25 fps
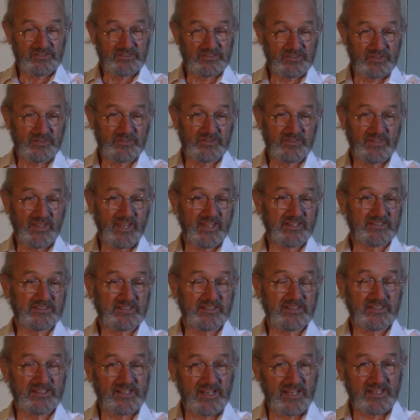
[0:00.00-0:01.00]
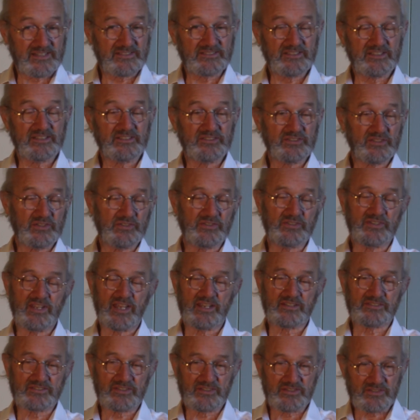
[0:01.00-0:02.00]
2018,
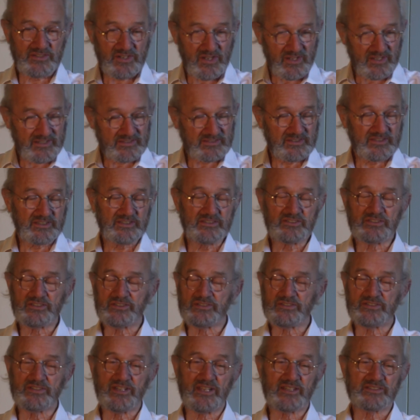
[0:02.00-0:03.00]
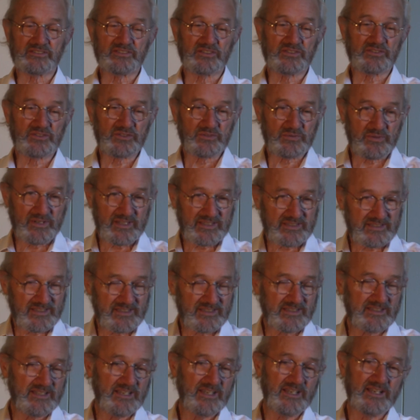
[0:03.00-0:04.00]
2019,
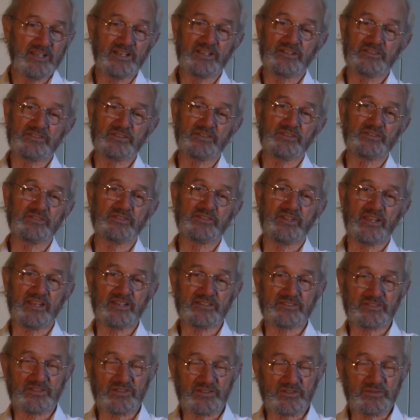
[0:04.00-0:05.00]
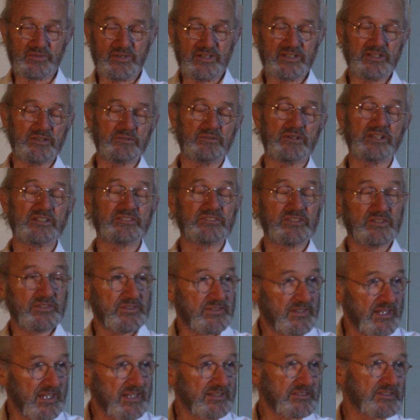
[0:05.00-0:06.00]
2020, 2021,
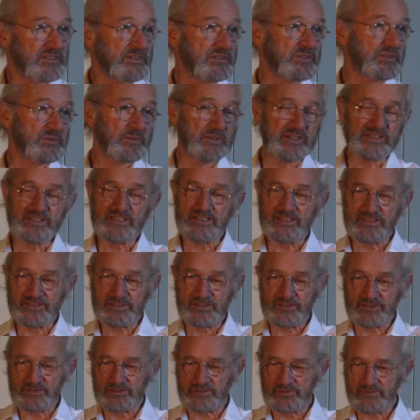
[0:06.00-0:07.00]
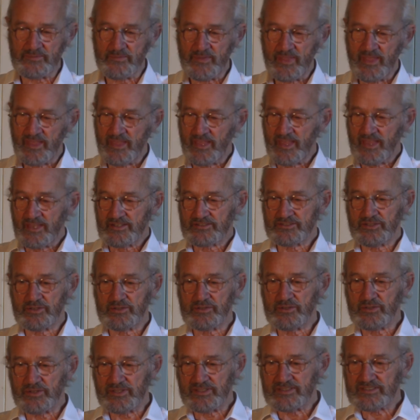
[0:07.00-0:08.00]
2022. So
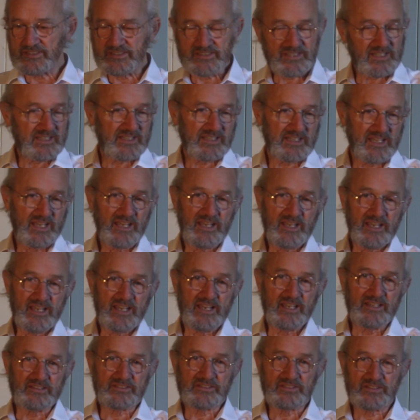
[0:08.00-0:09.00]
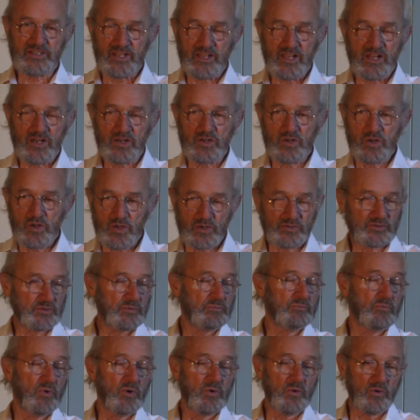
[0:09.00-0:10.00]
you can see it's a lot
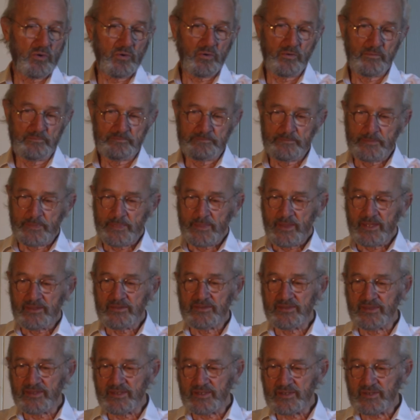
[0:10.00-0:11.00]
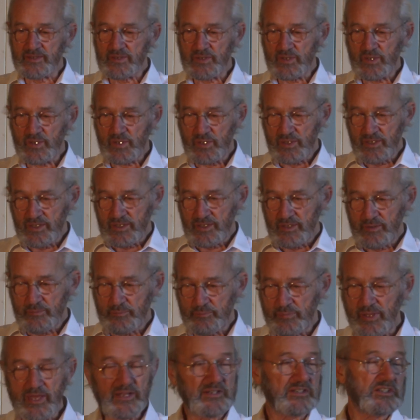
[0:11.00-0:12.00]
more than
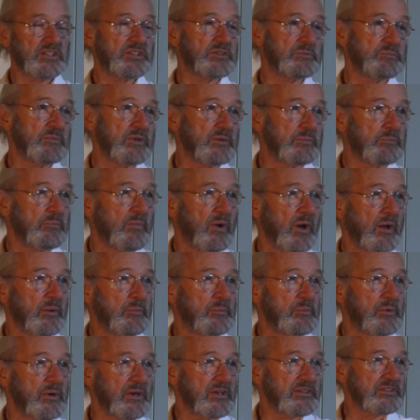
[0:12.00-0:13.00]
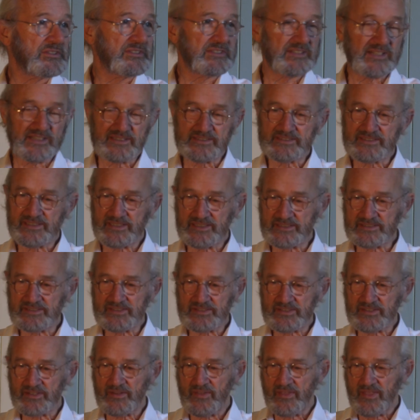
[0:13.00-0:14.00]
punishment by process.
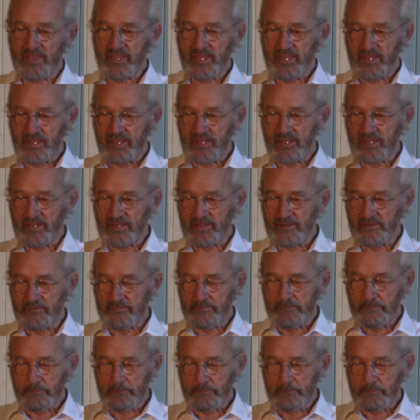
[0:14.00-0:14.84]
It's uh,